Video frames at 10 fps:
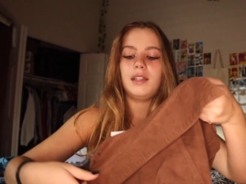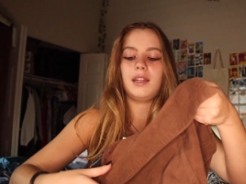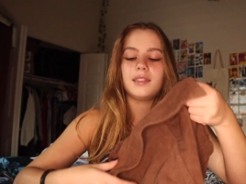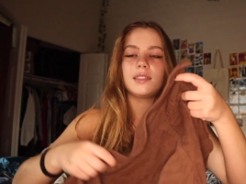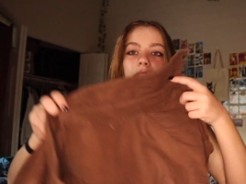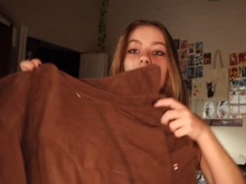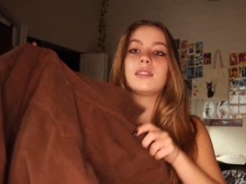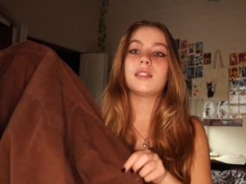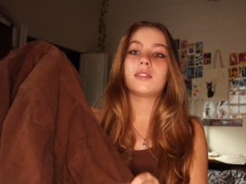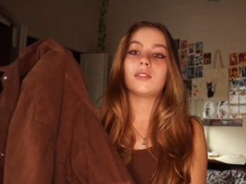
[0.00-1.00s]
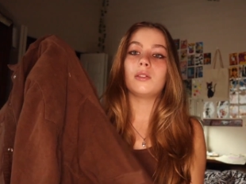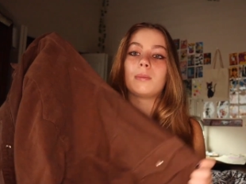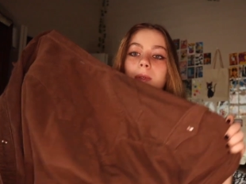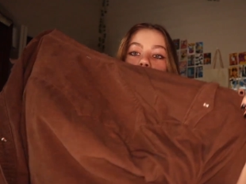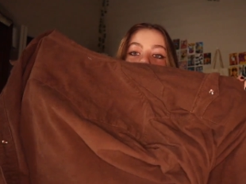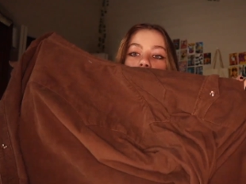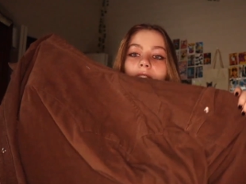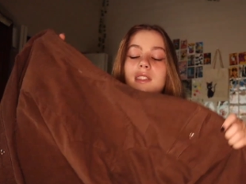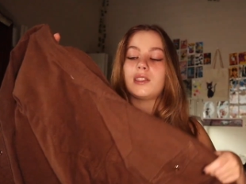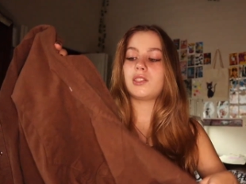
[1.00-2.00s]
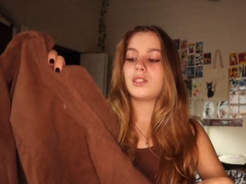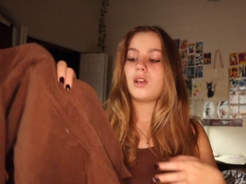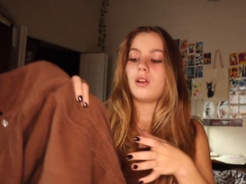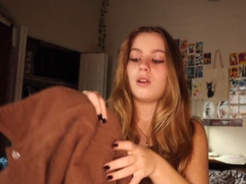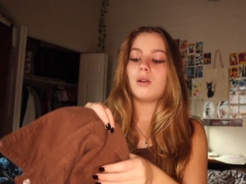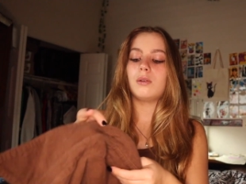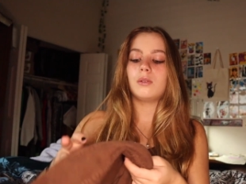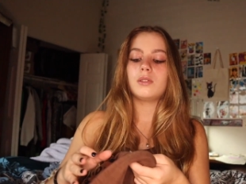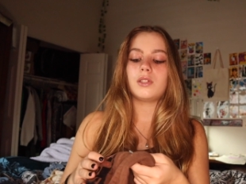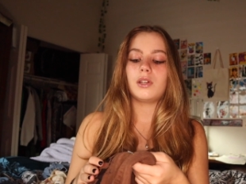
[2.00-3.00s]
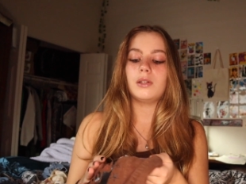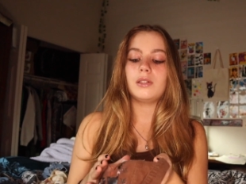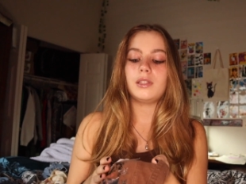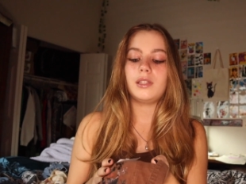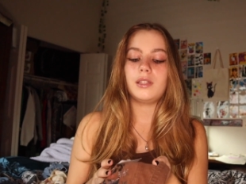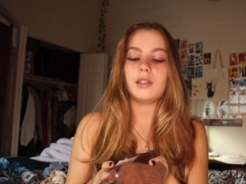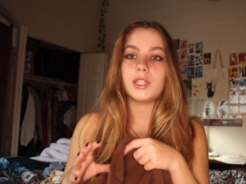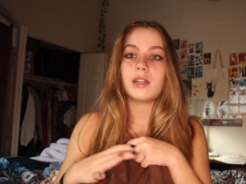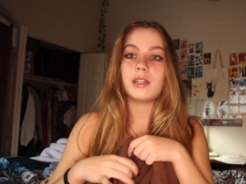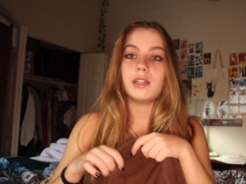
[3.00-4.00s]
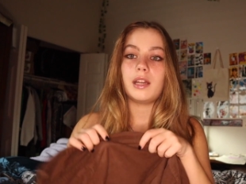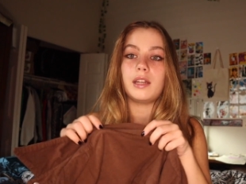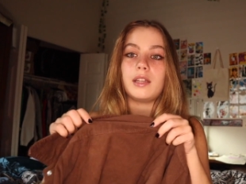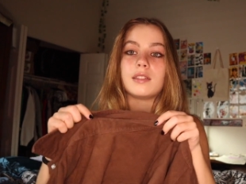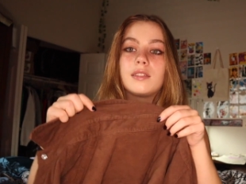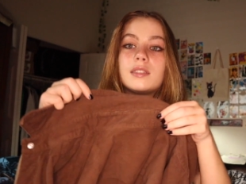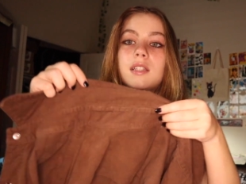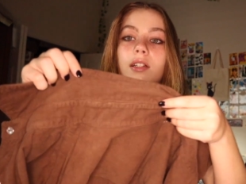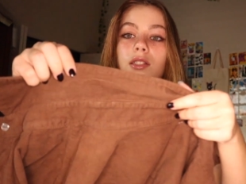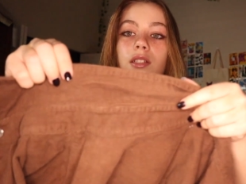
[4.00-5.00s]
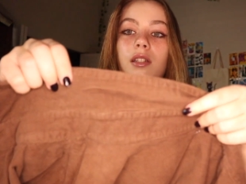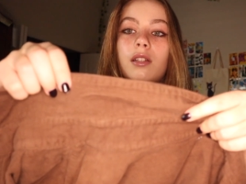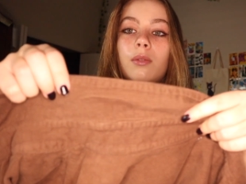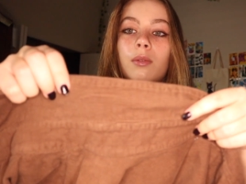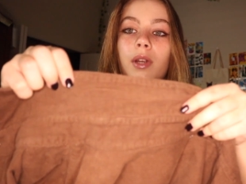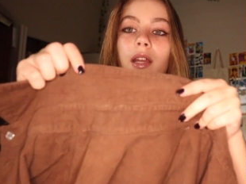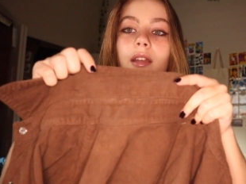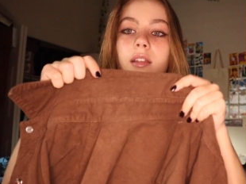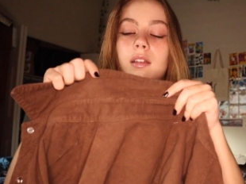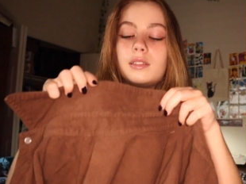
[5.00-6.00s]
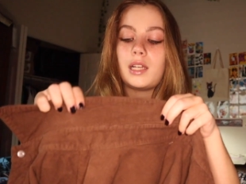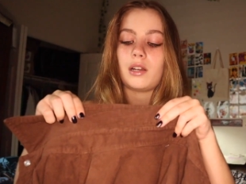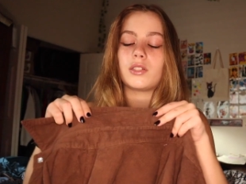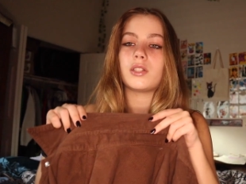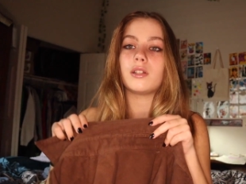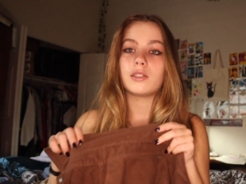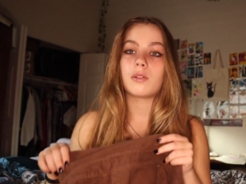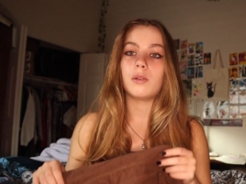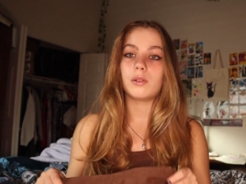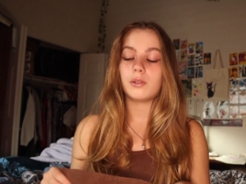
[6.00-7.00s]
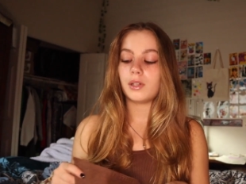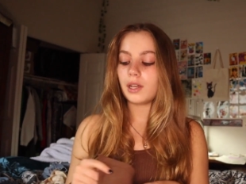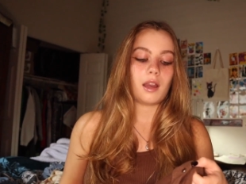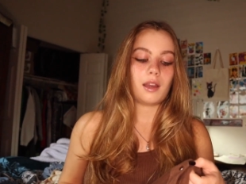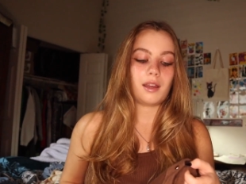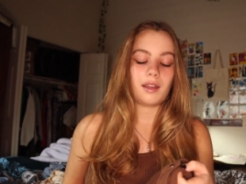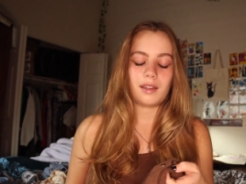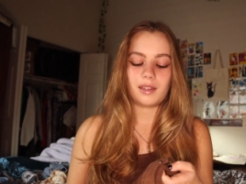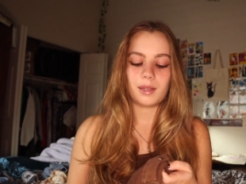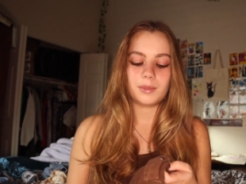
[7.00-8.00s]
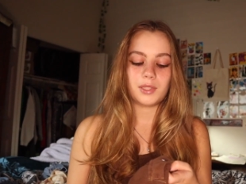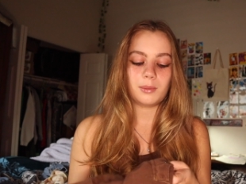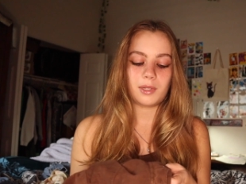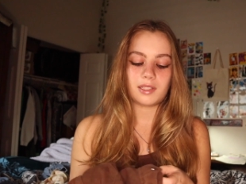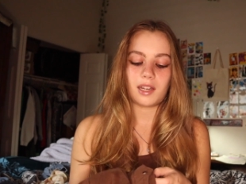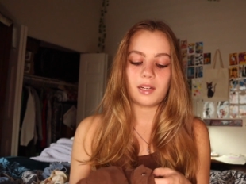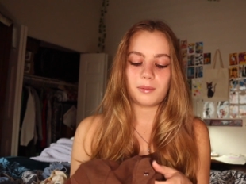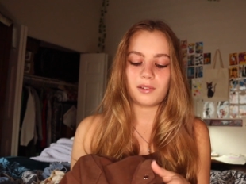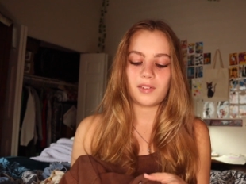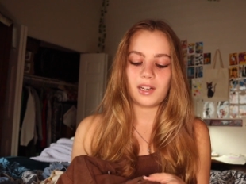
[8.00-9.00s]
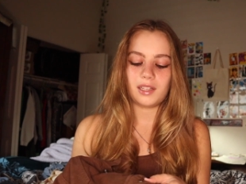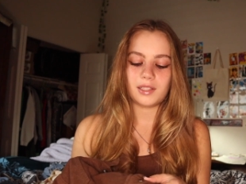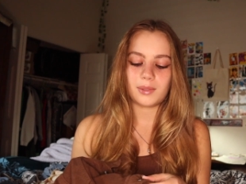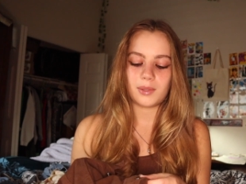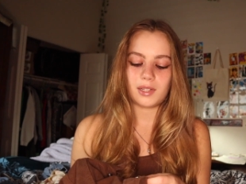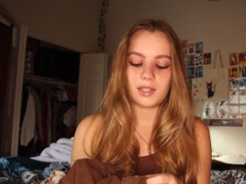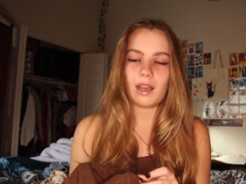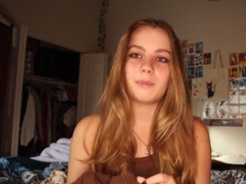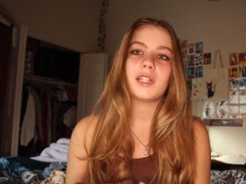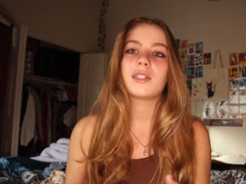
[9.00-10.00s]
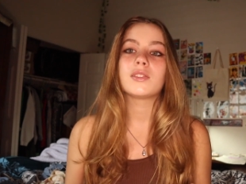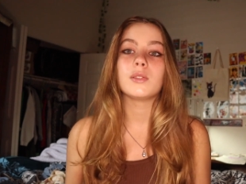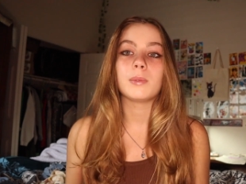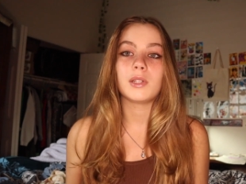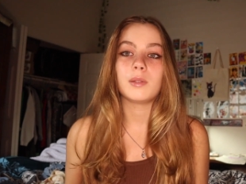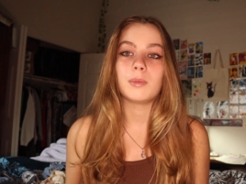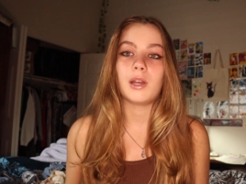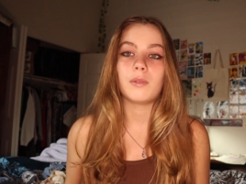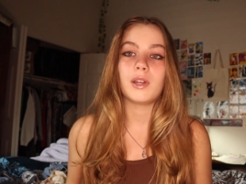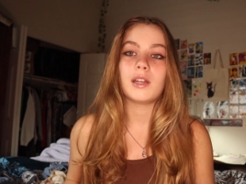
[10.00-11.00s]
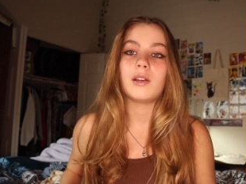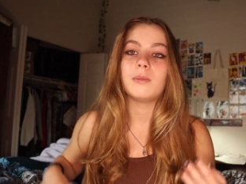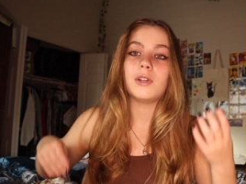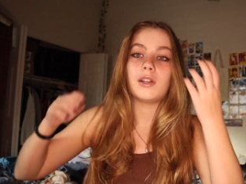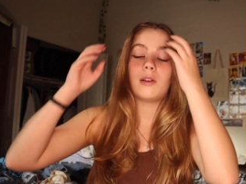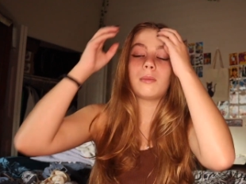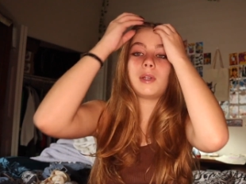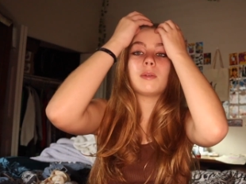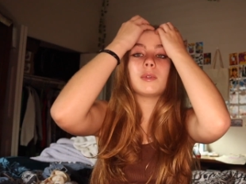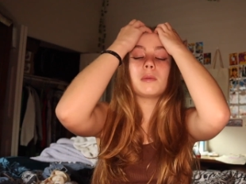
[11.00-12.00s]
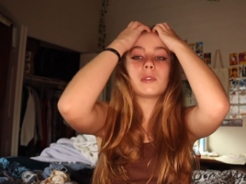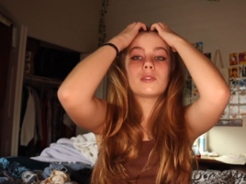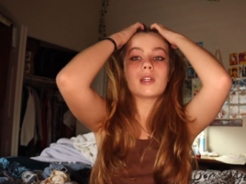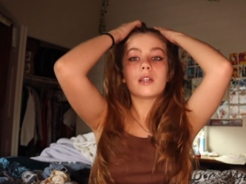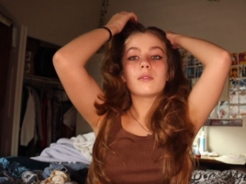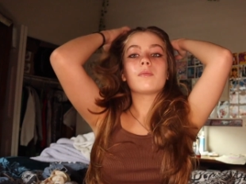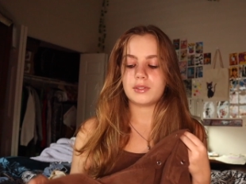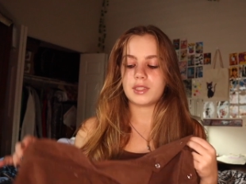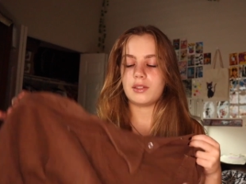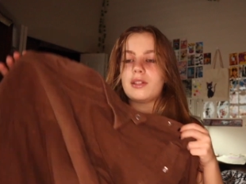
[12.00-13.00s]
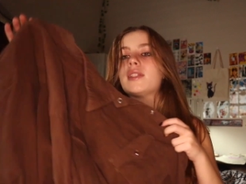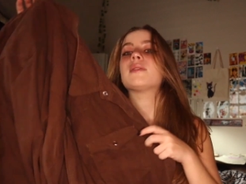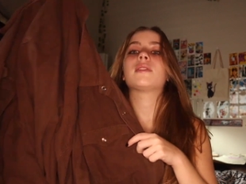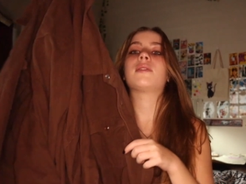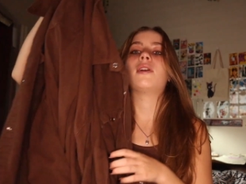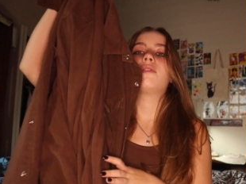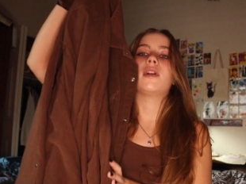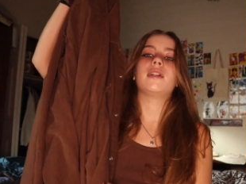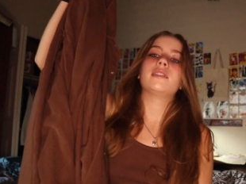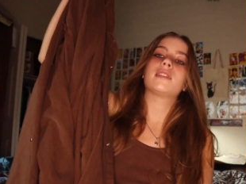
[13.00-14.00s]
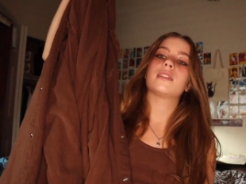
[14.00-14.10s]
Next is the super vintage old Hurley jacket, and it's such a great texture. It's corduroy. I am super excited about finding this one. I'm like super into brown right now. I'm wearing all brown pretty much right now. So this was a great find.